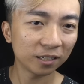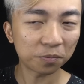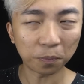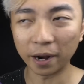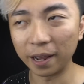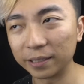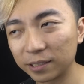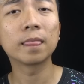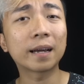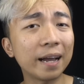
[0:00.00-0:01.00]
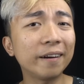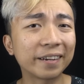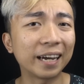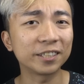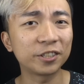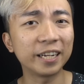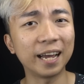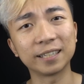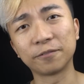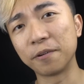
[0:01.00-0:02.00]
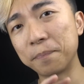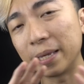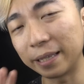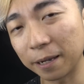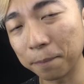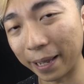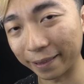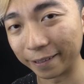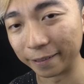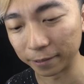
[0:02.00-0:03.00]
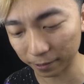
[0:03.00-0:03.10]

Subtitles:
spreads, the kind of cardistry that has repeating patterns.